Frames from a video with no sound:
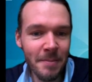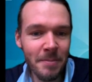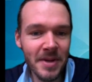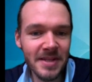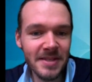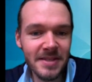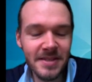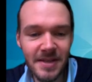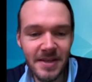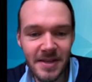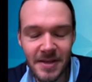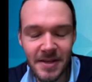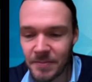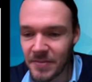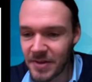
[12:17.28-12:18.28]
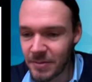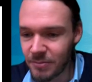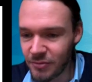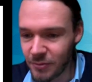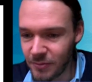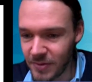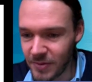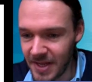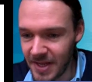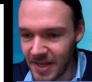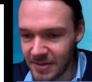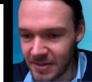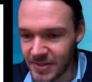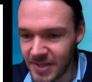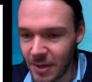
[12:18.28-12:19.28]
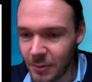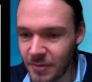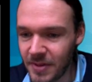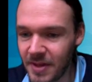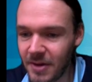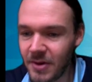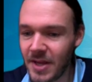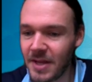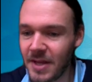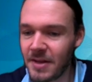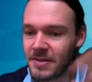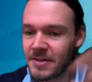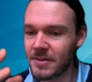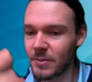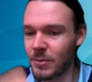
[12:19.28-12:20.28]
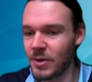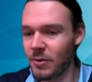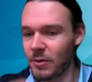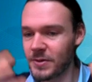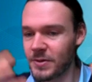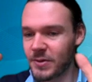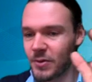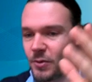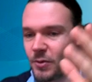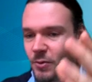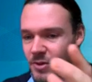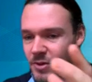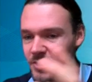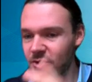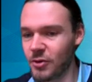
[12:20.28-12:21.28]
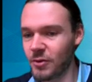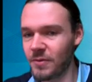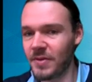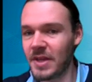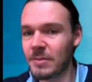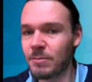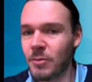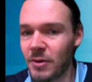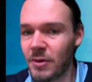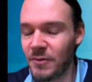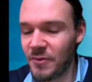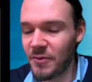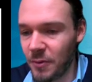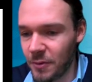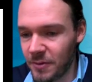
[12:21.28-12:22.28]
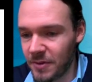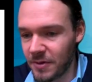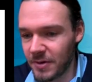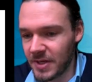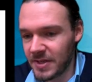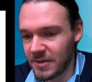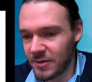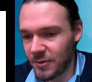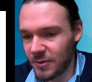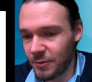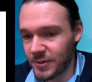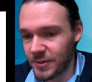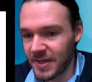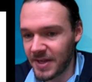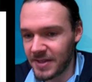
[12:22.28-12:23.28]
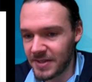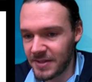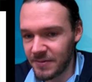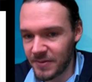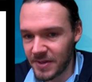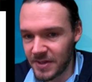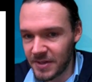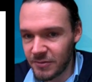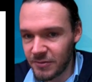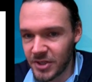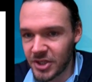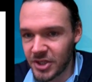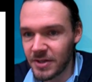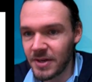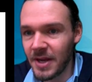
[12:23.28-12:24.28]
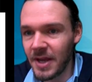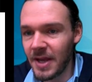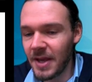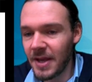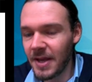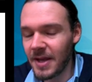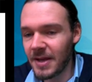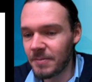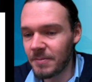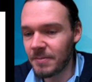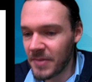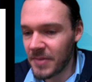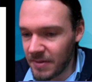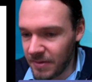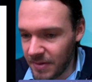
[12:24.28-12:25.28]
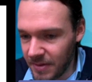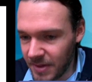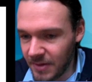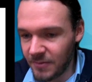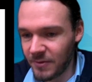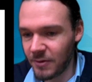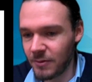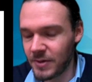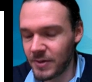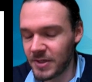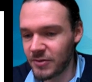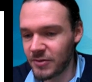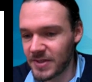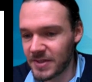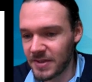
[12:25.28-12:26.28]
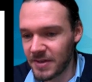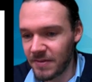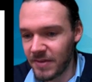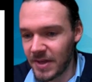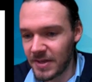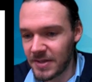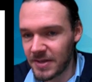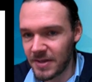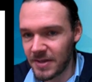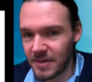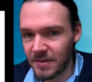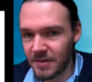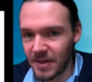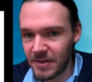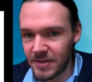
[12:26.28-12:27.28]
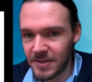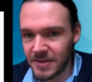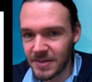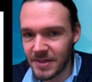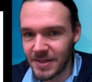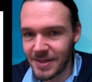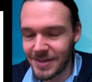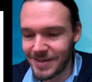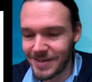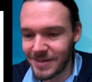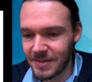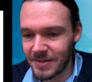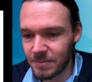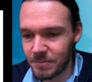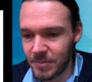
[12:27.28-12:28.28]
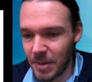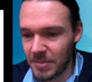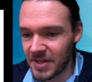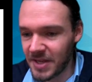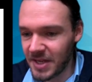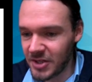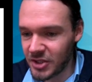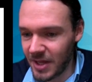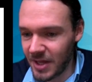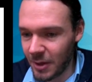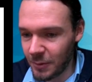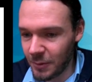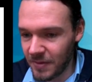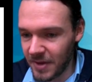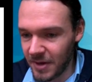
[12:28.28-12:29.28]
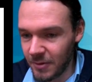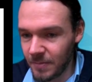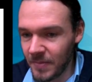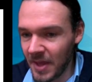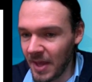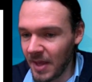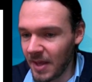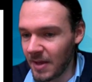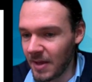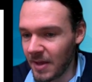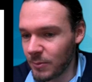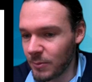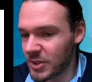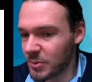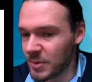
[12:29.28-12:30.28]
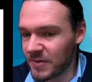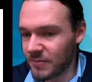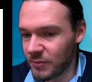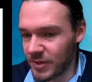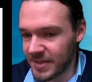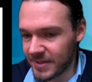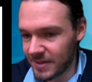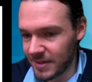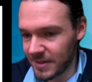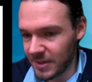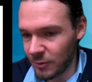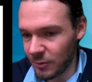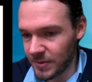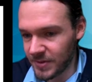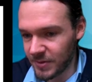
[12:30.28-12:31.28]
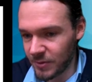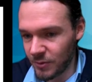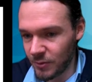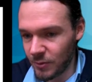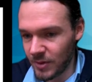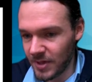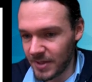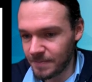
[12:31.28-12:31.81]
But the approval data is out there, and we also took that model further into scientific literature. If you're interested in that, there's a publication out there, which we have recently also,